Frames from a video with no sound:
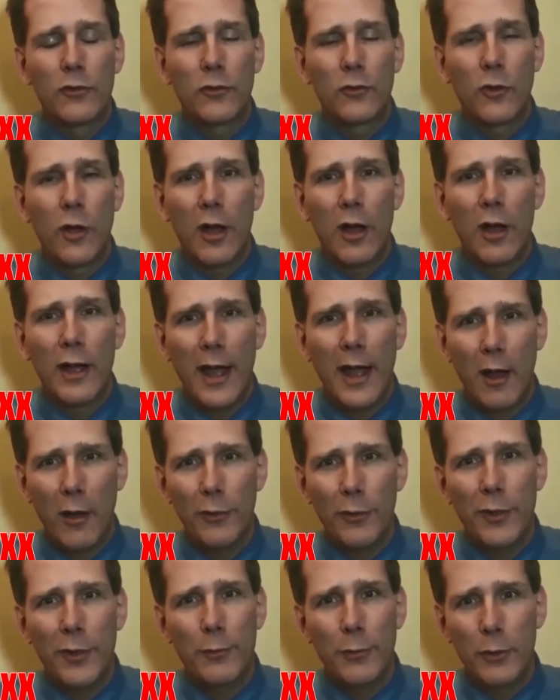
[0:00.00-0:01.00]
but is a
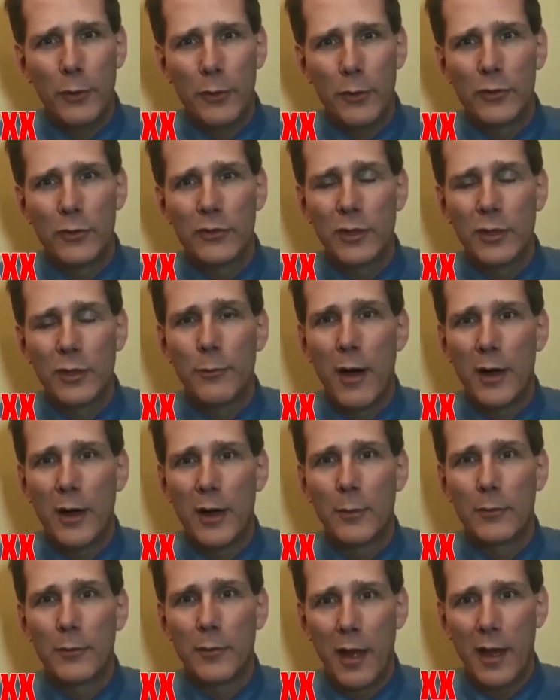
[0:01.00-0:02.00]
strong, healthy
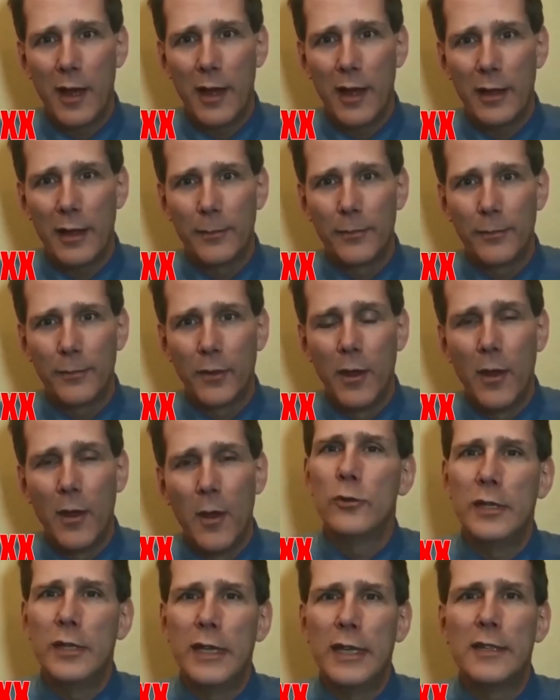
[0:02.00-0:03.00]
boost to the bottom line.